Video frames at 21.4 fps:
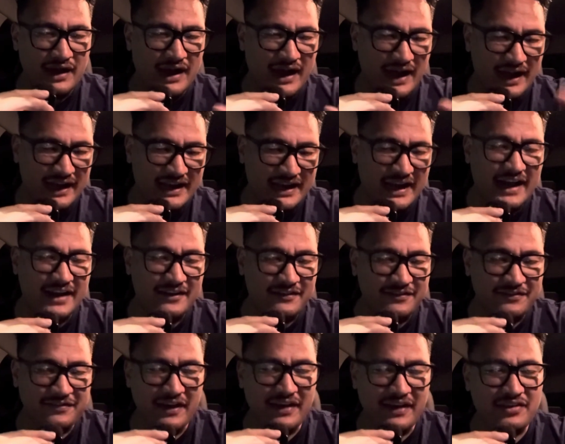can't
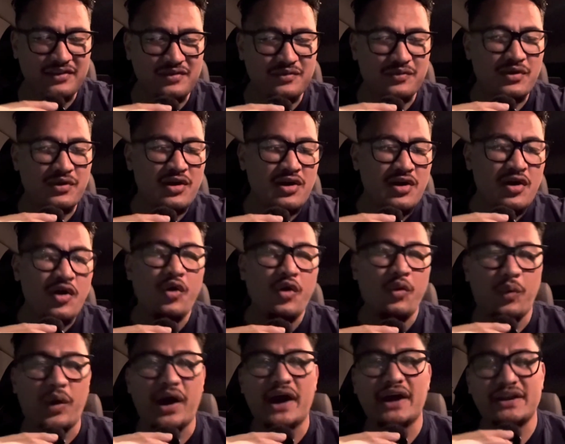fathom
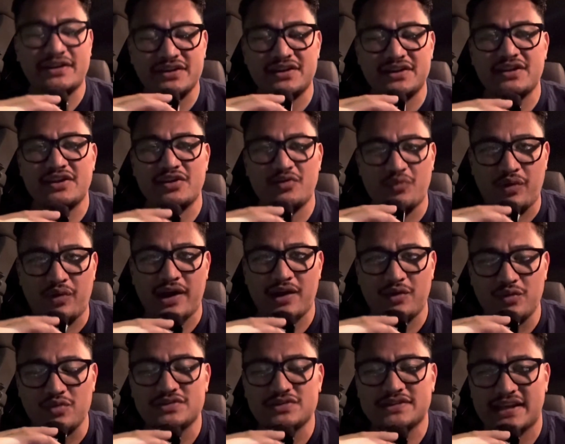why Dillian Whyte
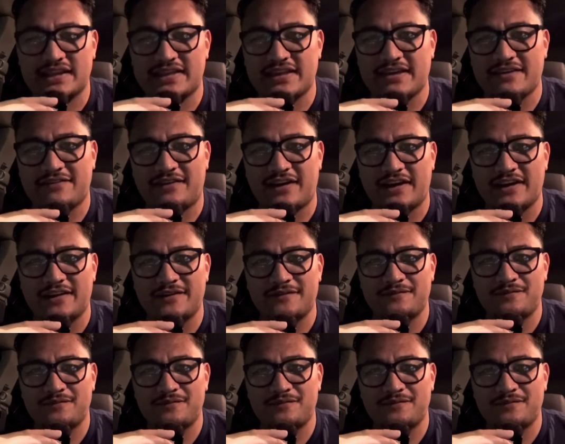will take that fight.